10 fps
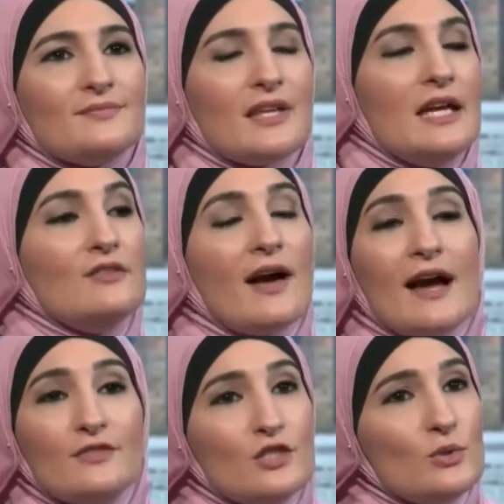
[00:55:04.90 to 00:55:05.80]
And if
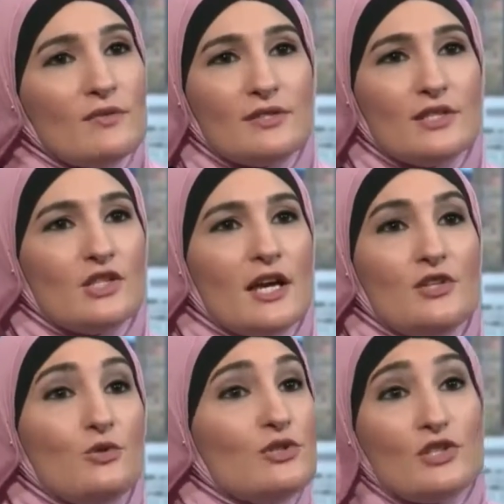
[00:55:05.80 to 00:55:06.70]
after you give us a
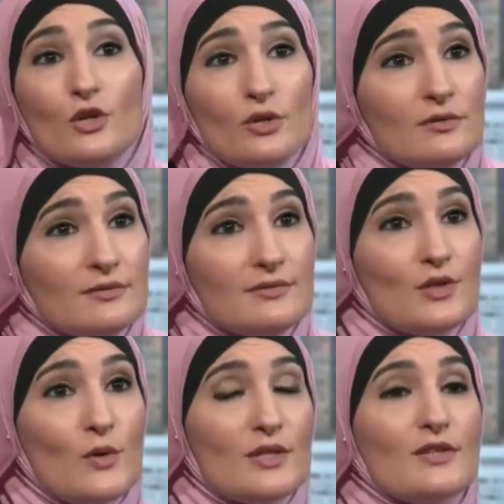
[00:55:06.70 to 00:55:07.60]
chance, you still
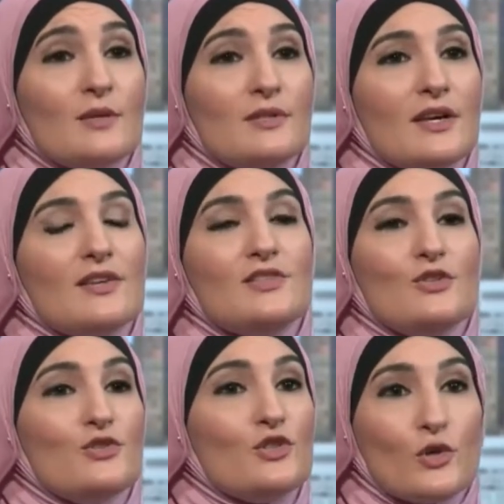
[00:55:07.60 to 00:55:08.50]
don't agree with us and you
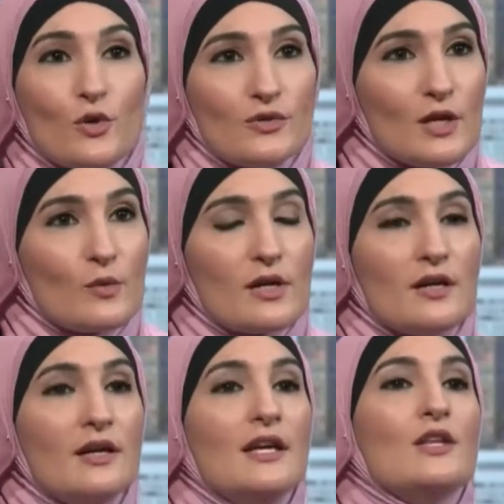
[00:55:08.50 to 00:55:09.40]
still don't think
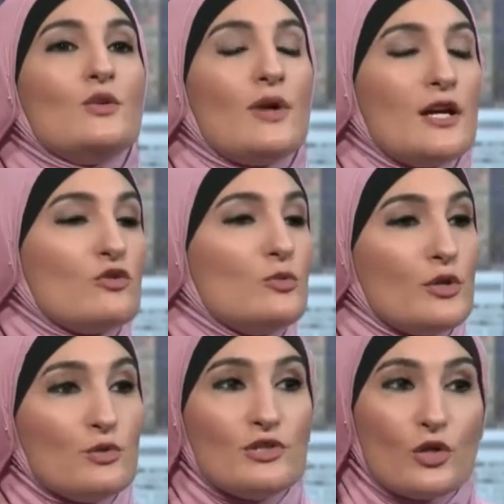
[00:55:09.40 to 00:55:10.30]
we're the right group, or
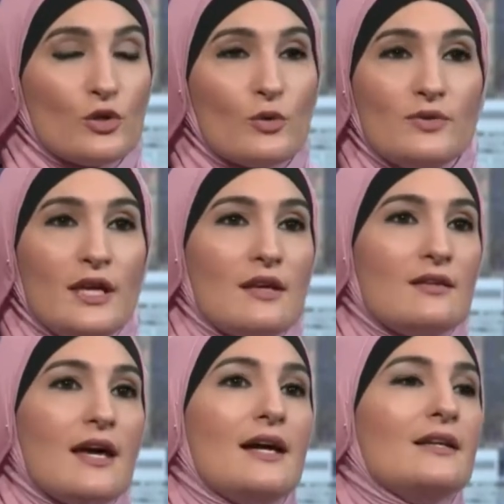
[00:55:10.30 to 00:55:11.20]
you still don't think
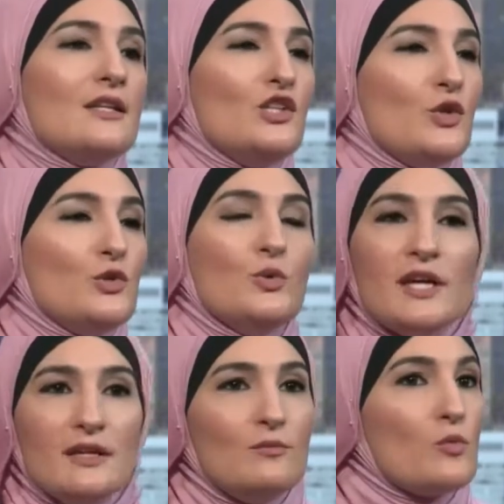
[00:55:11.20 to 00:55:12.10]
that, you know, you
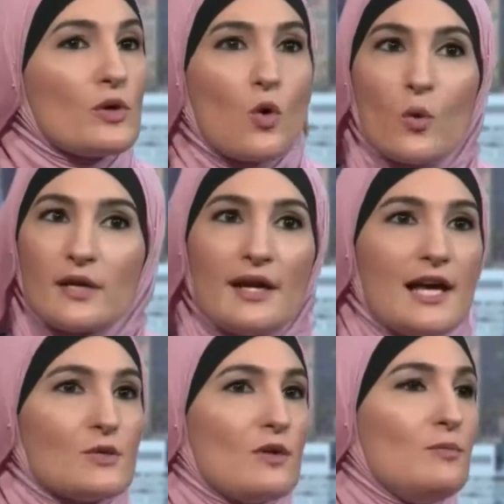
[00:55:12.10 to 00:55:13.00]
can
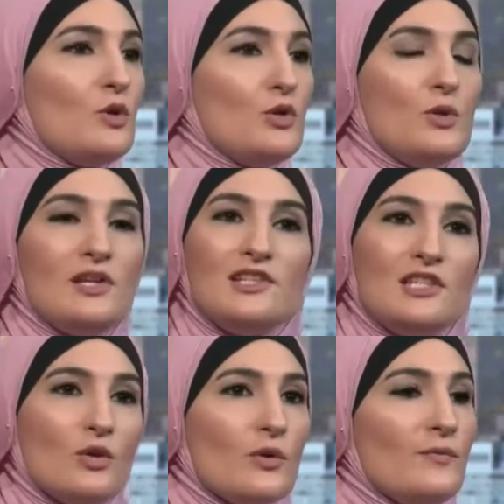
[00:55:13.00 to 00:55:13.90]
organize with me, or you can
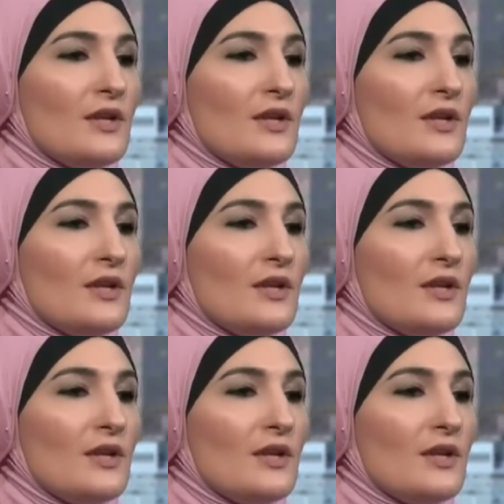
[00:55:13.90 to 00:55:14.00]
still